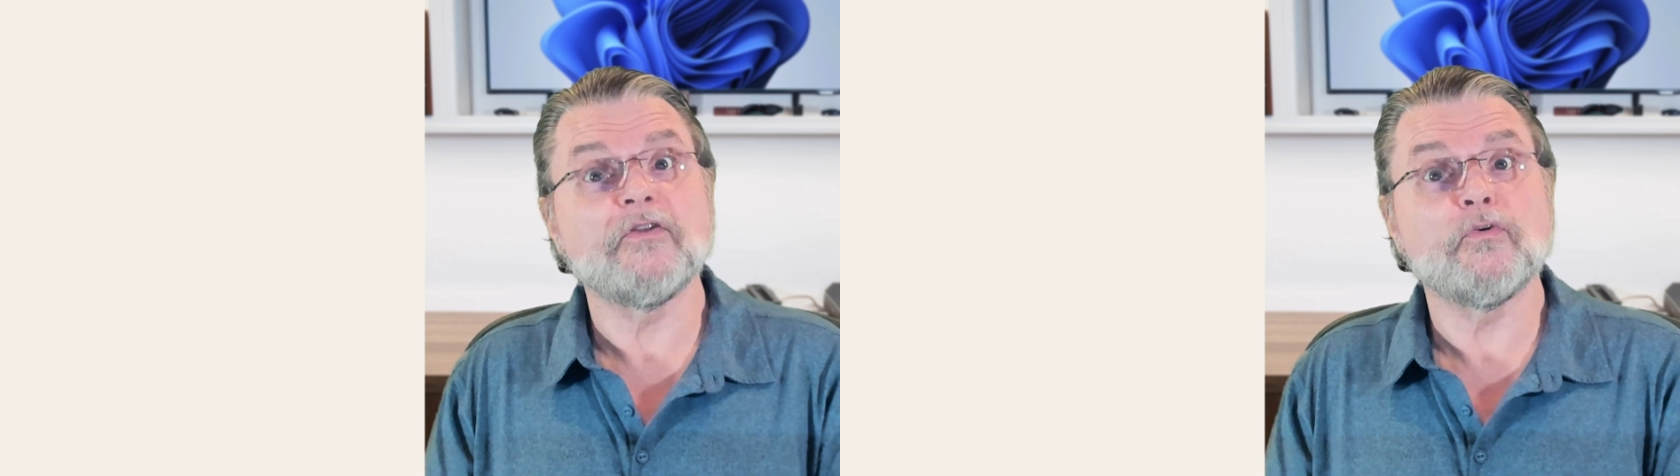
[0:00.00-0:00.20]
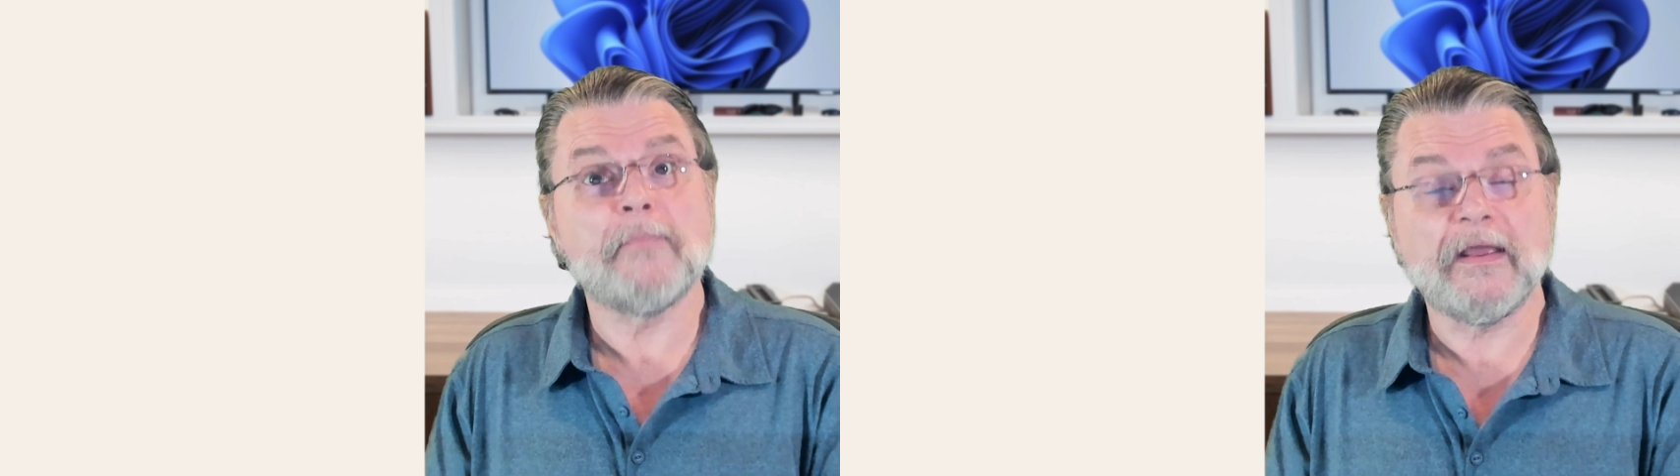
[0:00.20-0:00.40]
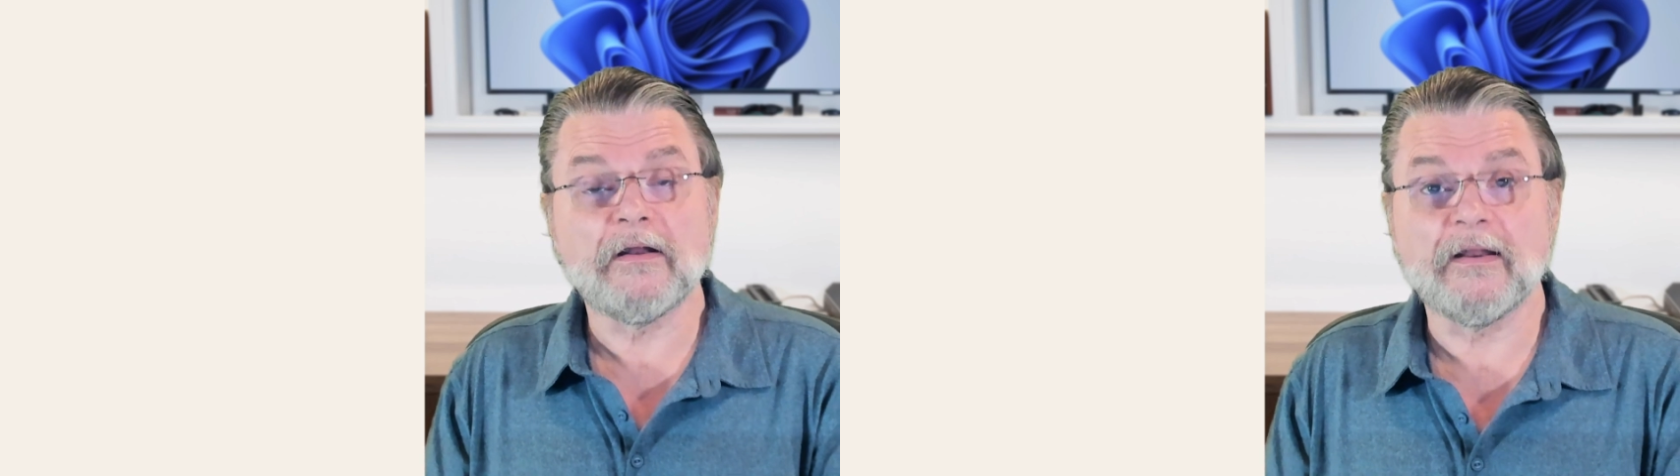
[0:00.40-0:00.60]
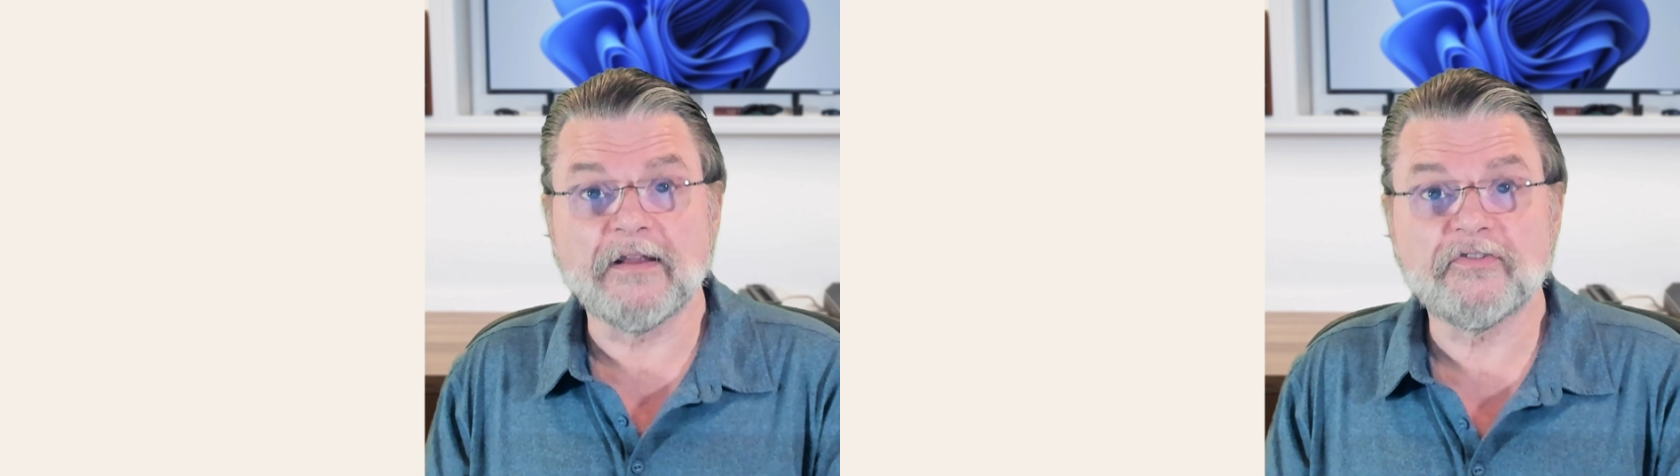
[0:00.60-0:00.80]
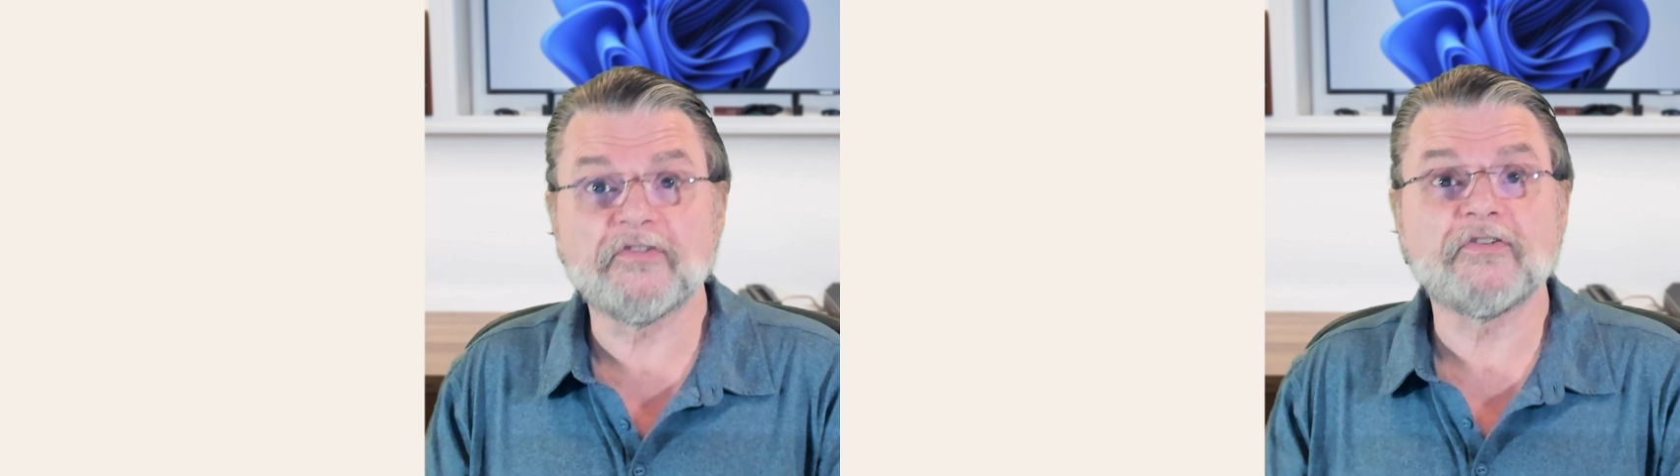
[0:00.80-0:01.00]
that you may not
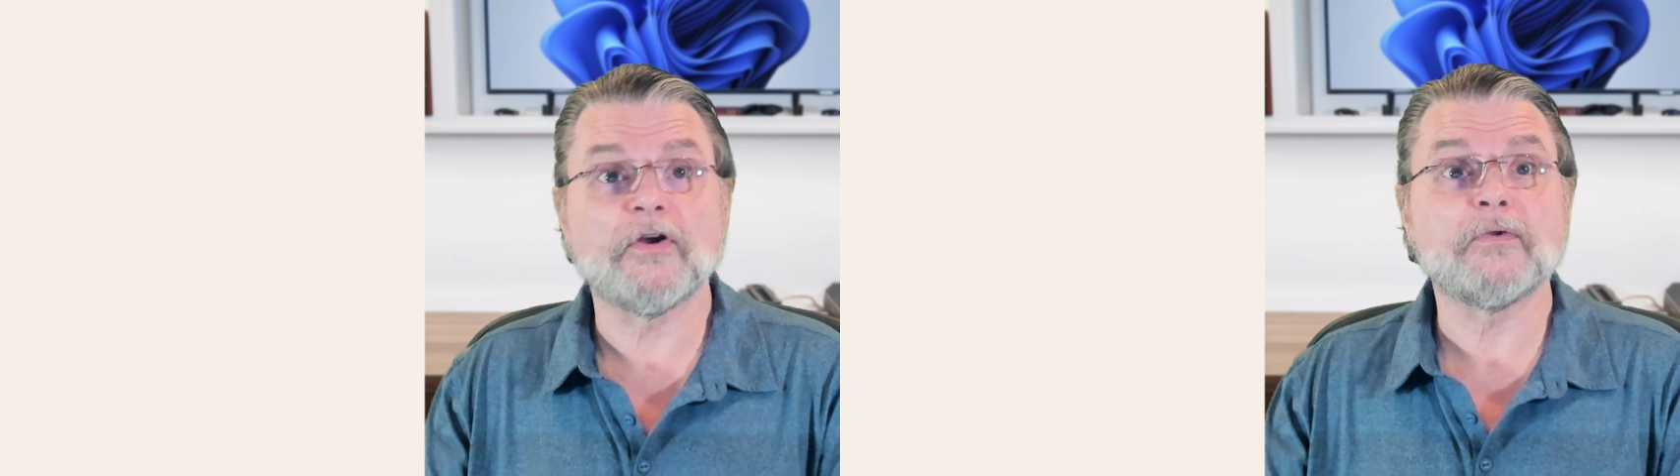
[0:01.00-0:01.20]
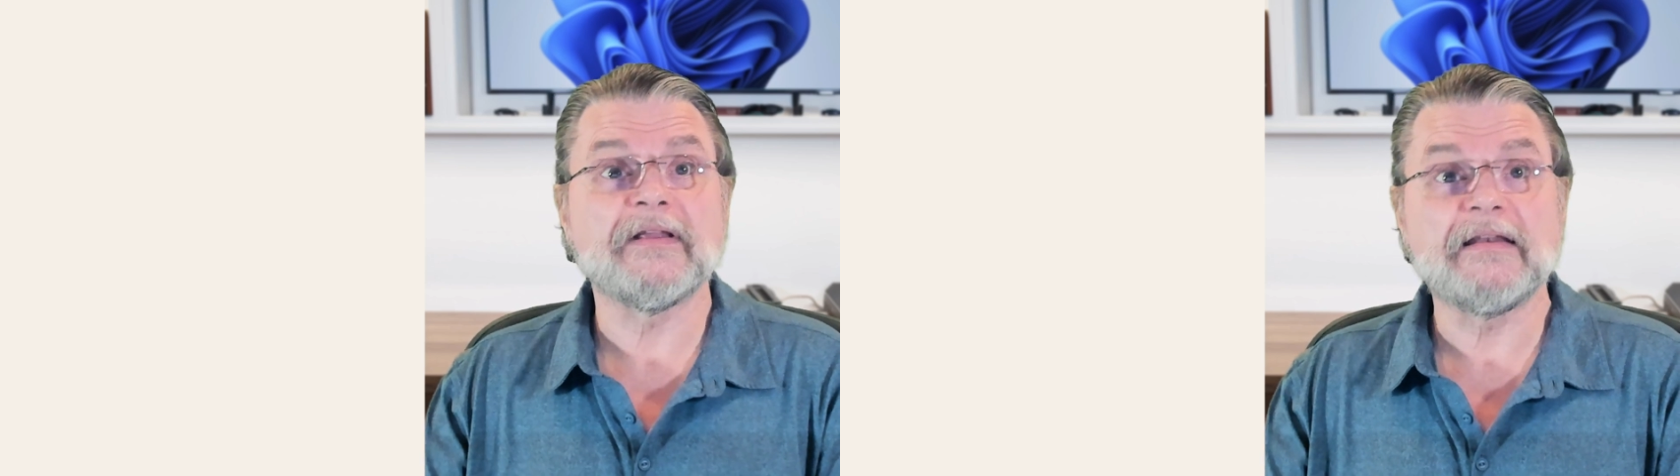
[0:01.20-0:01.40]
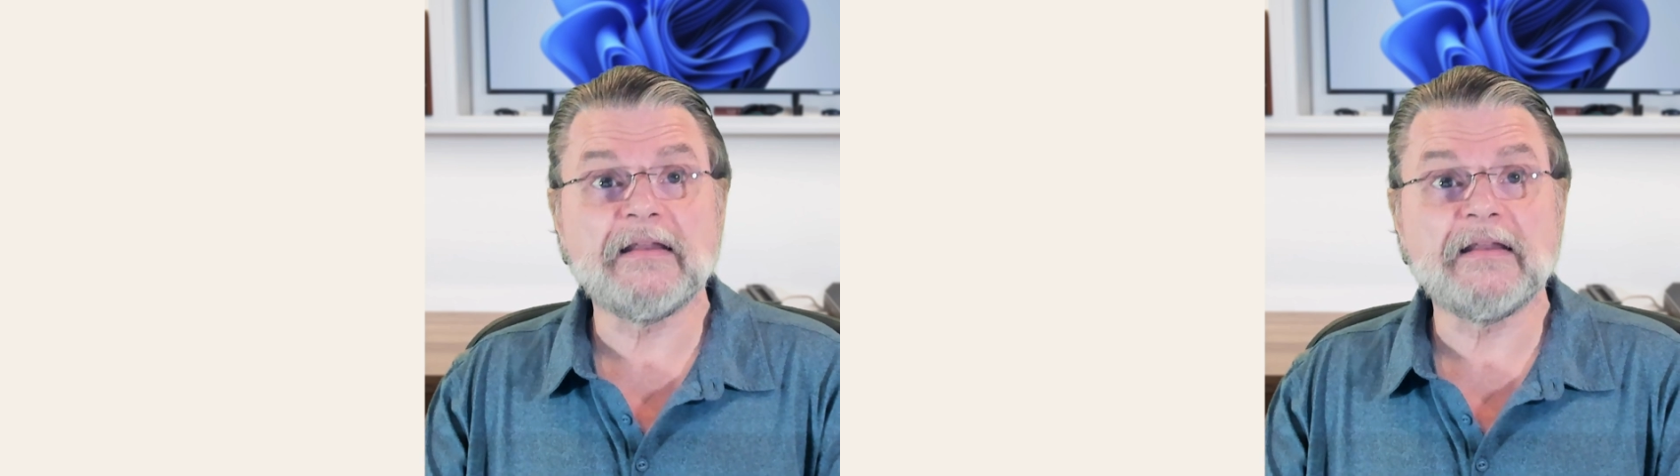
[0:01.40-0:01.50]
necessarily